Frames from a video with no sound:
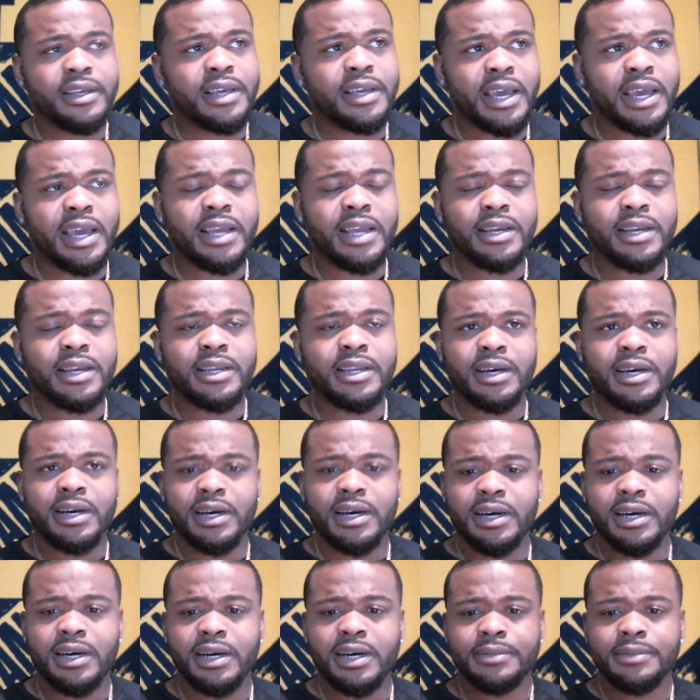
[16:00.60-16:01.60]

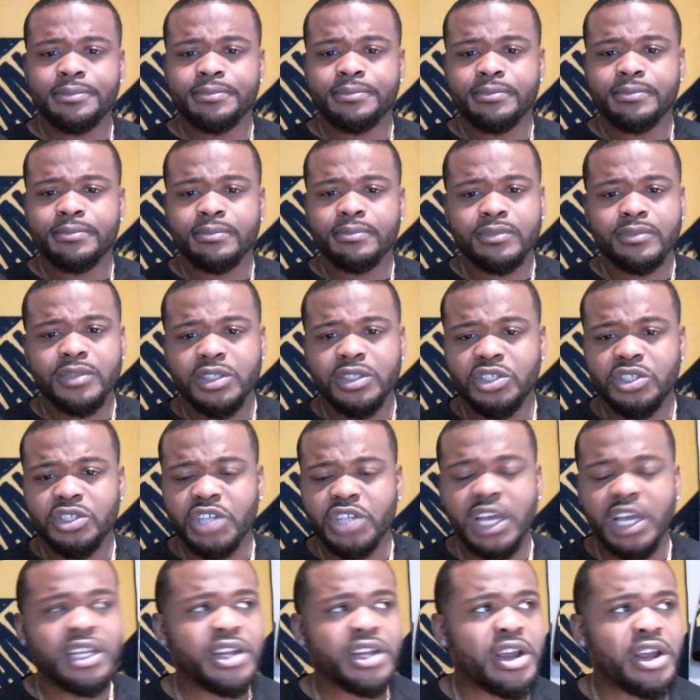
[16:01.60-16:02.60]
Jalen
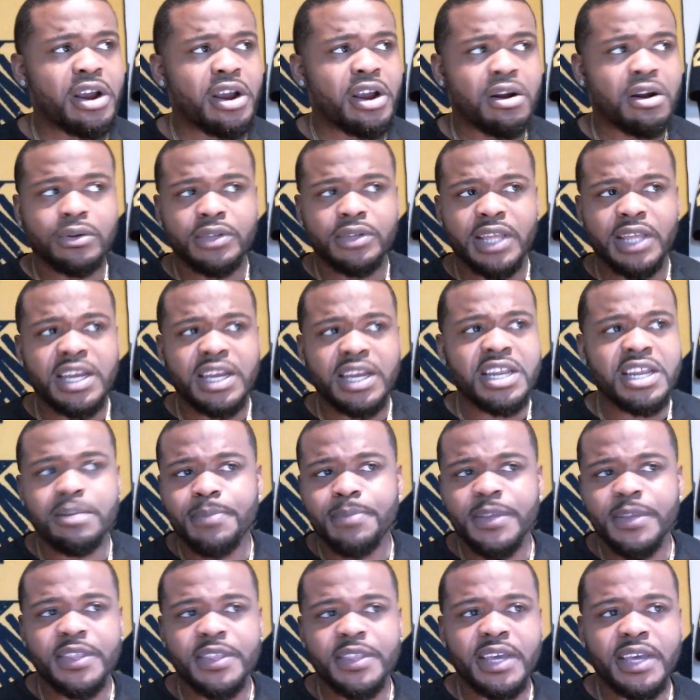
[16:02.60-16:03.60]
Harrell, they need to
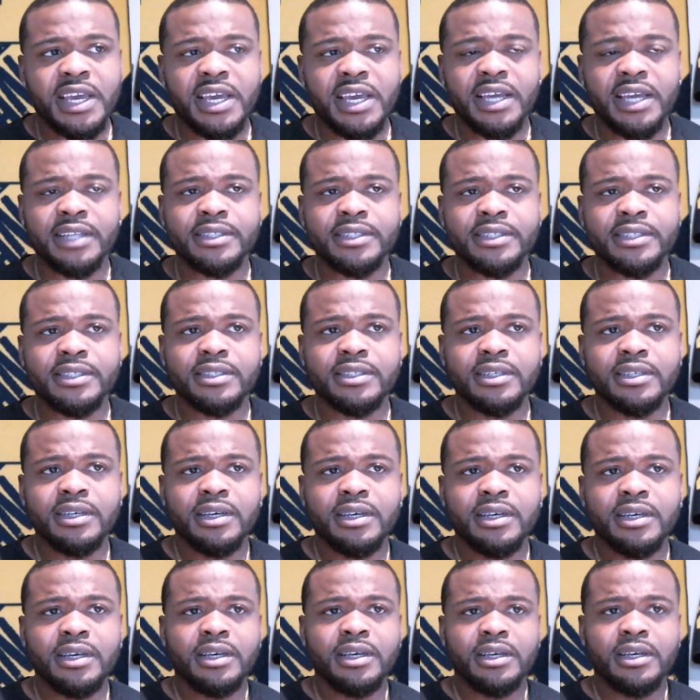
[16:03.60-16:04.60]
be the ends.
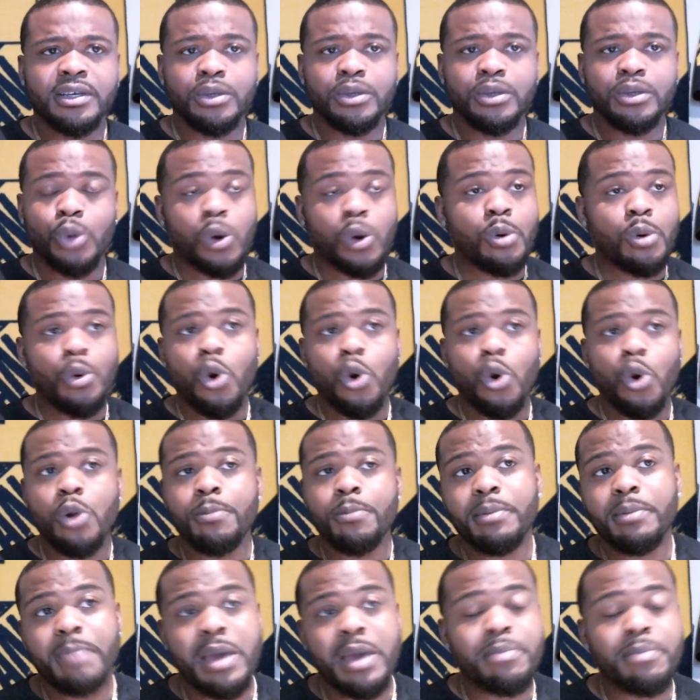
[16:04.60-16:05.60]
Or
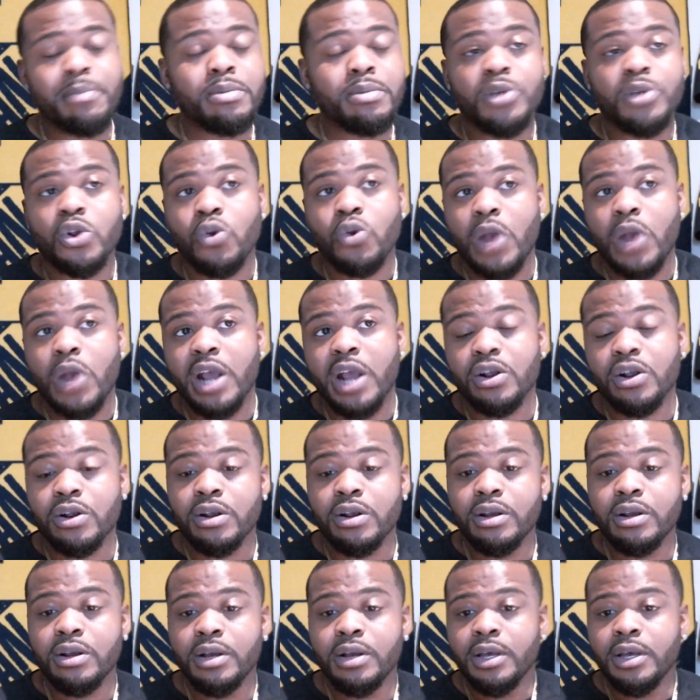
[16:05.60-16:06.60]
maybe McGregor.
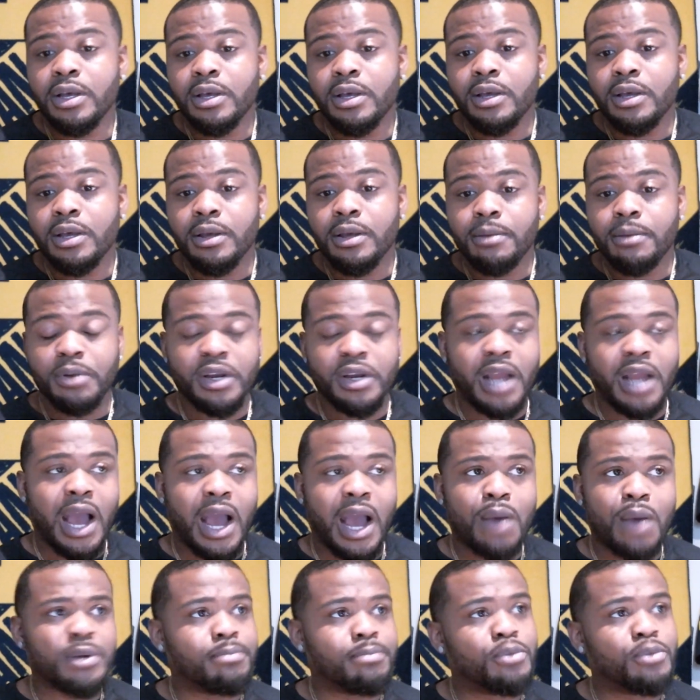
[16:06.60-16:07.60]
But I
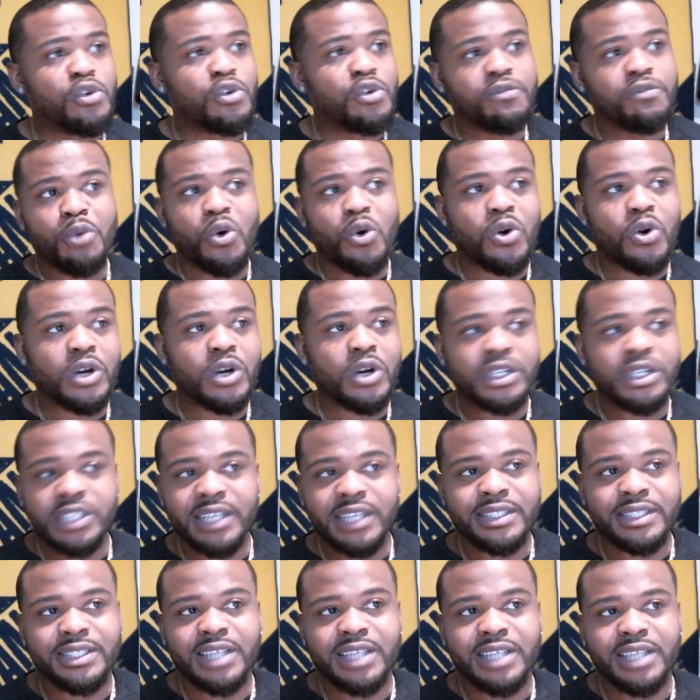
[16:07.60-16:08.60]
would move Morris
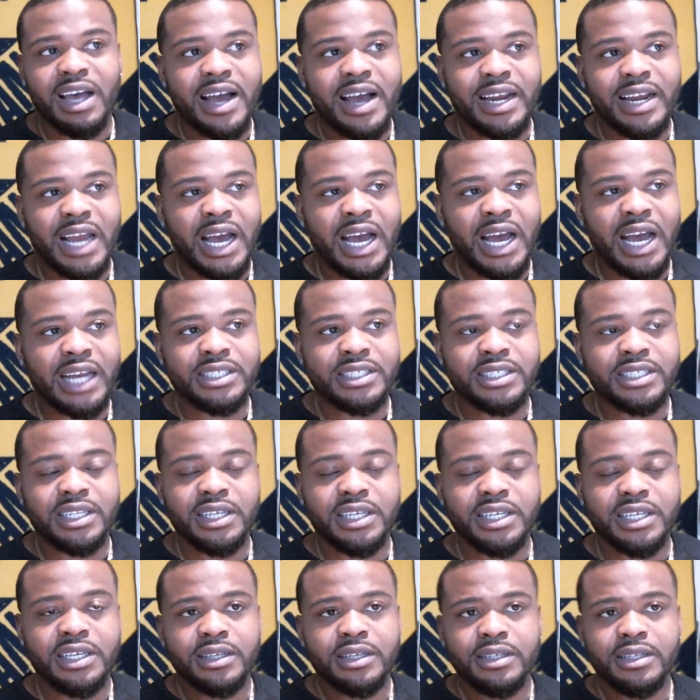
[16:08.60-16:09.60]
inside,
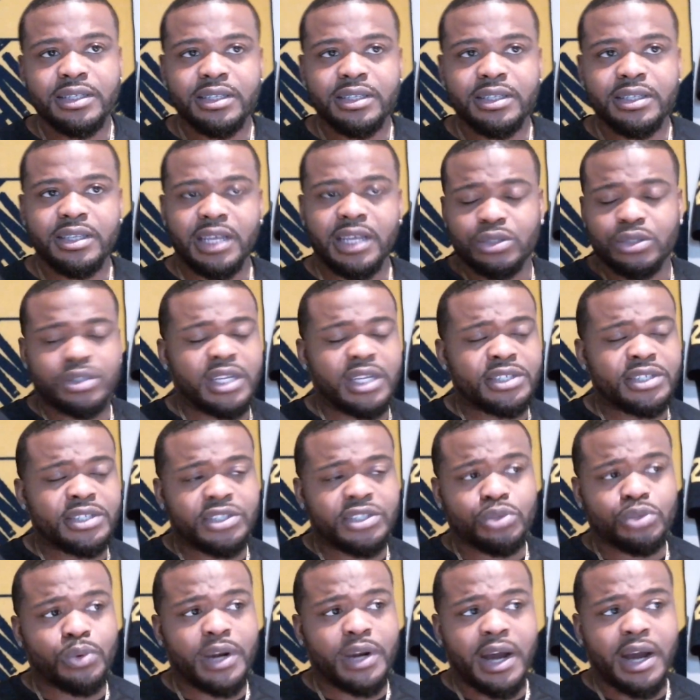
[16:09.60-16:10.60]
honestly. That's just
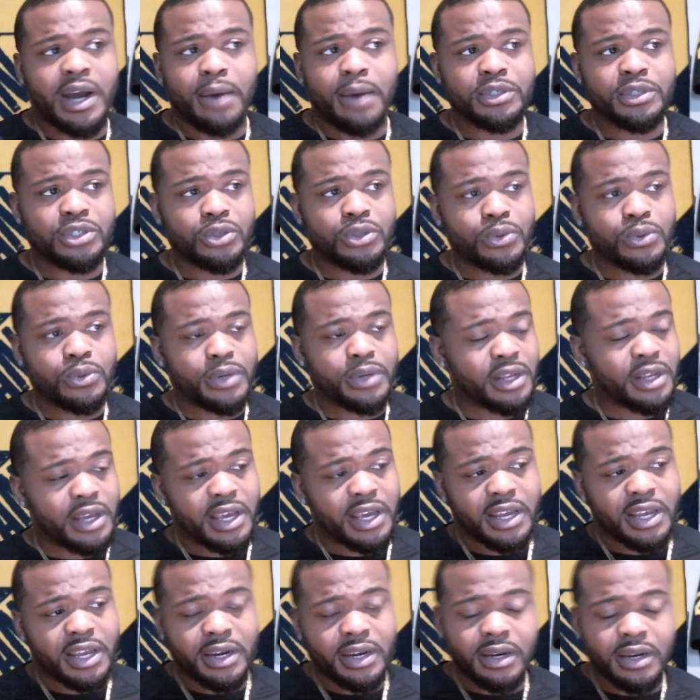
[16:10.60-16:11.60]
what I would do.
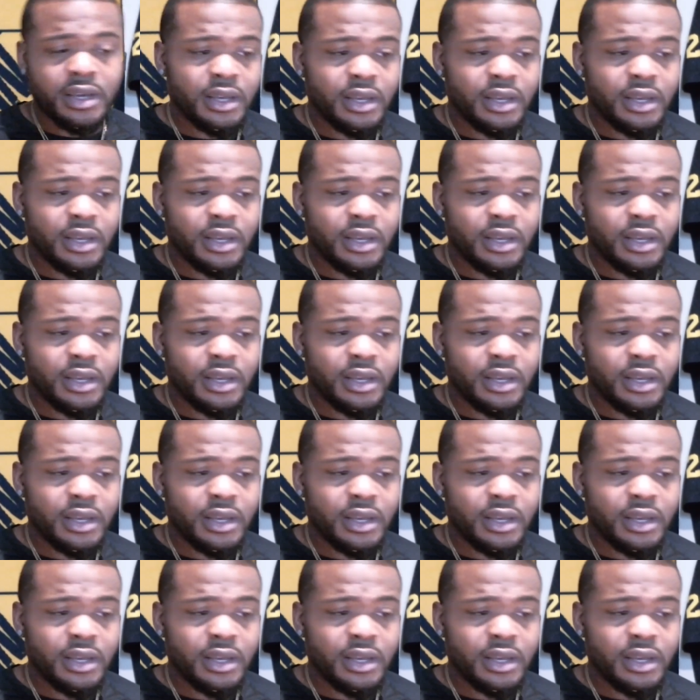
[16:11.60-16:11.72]
And